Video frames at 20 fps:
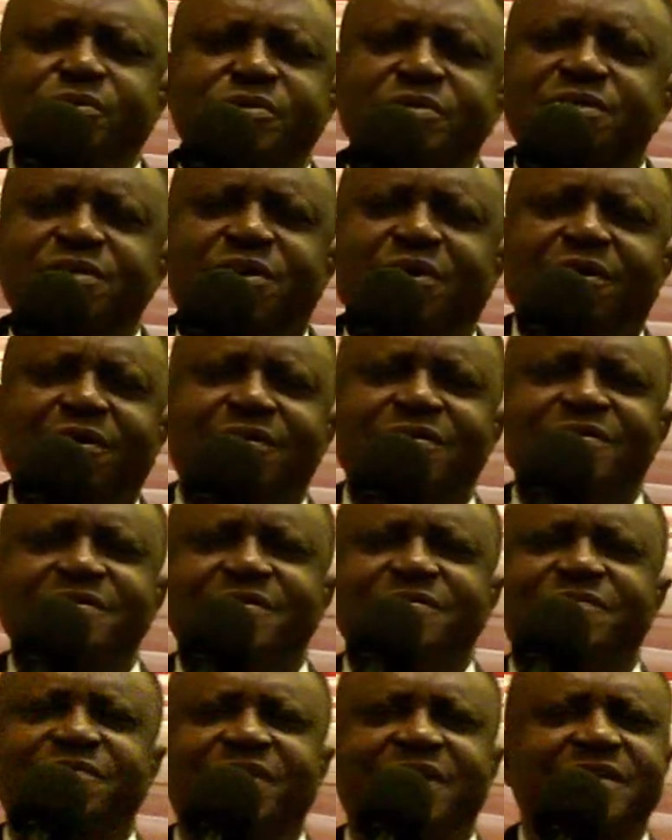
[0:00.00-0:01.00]

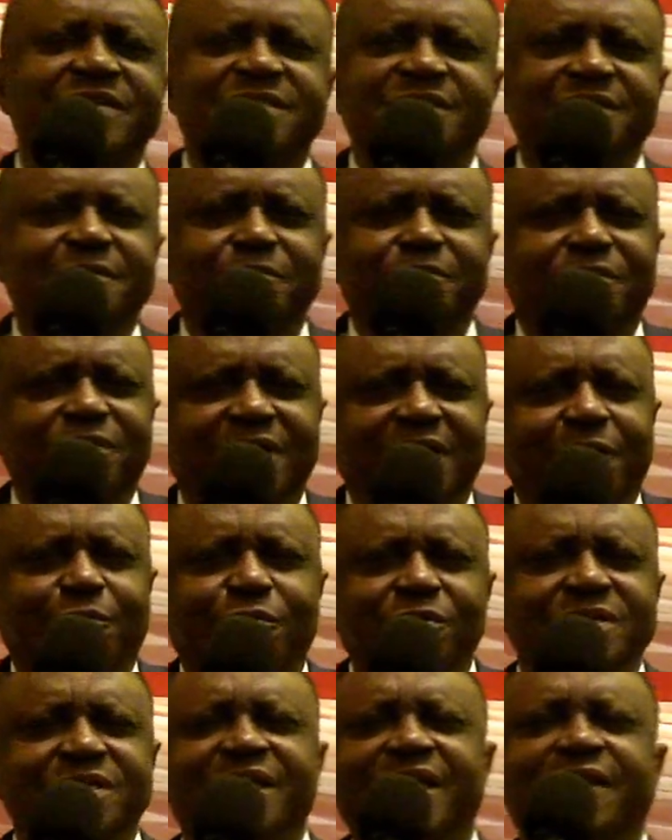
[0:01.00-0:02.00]
song, very simple. I
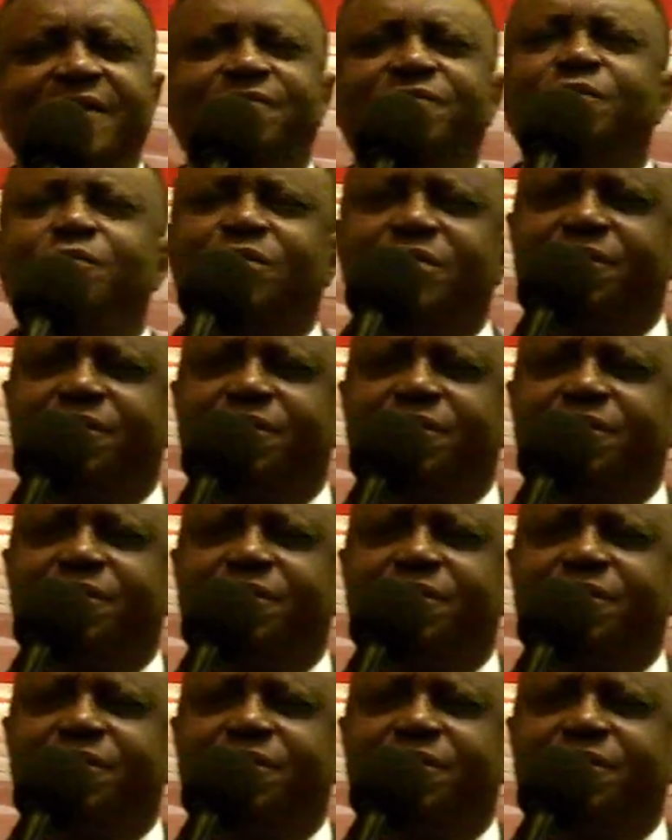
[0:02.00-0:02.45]
want every one